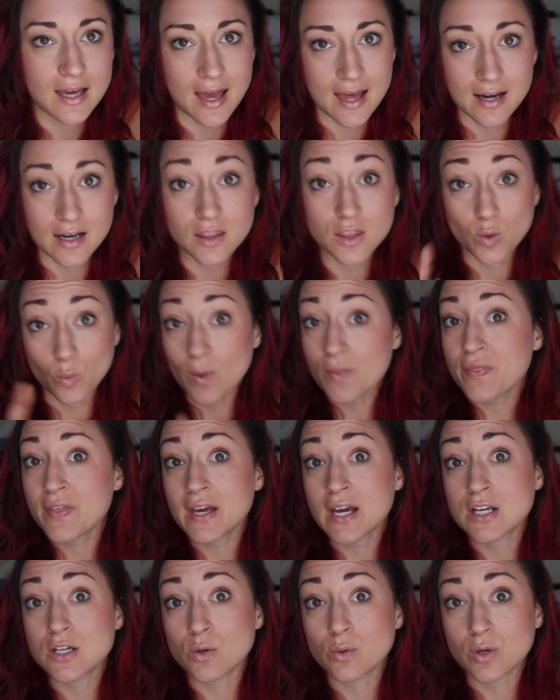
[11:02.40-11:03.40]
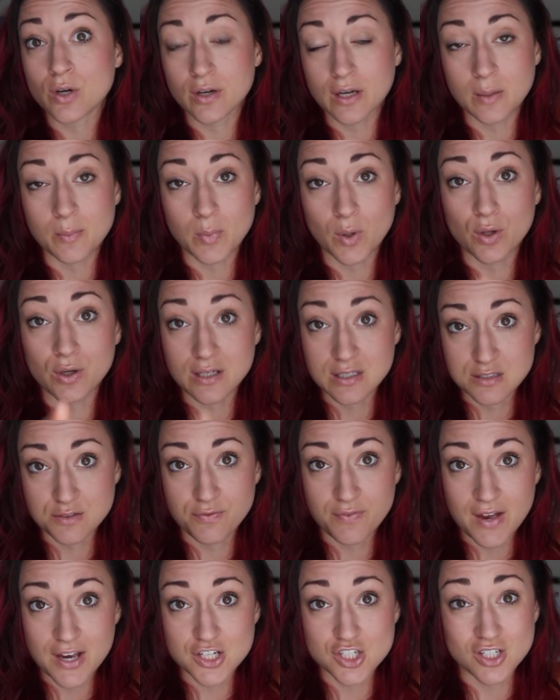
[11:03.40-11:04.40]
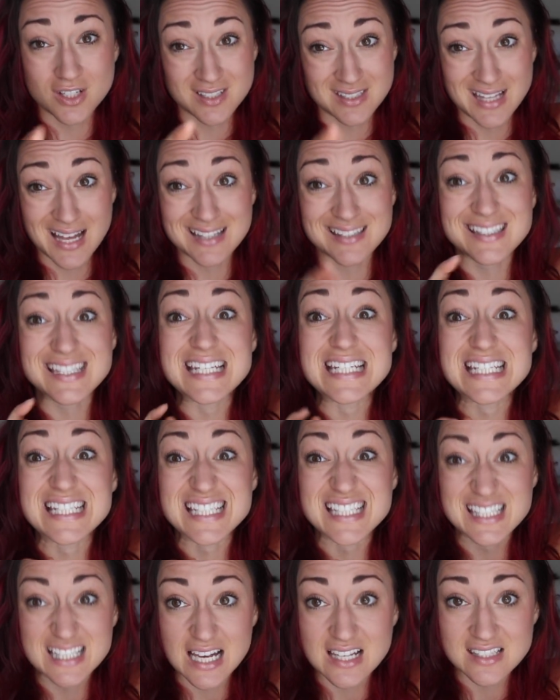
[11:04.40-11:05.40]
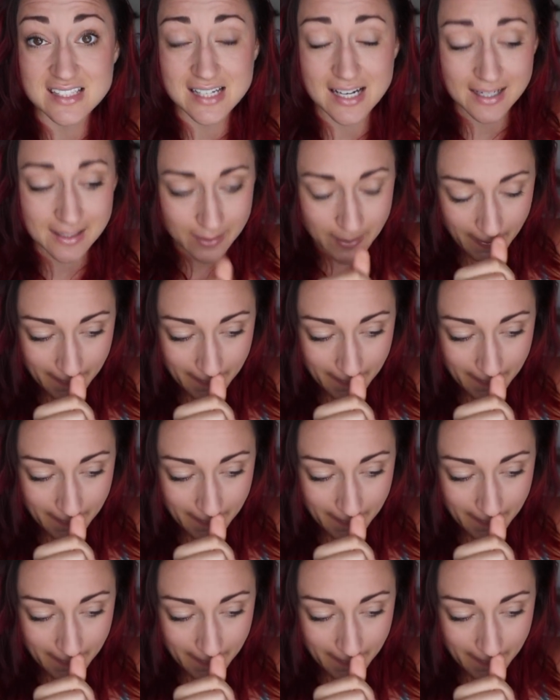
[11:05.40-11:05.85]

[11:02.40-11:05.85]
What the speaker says: And the one thing I don't cook in bulk is fish, because that's disgusting.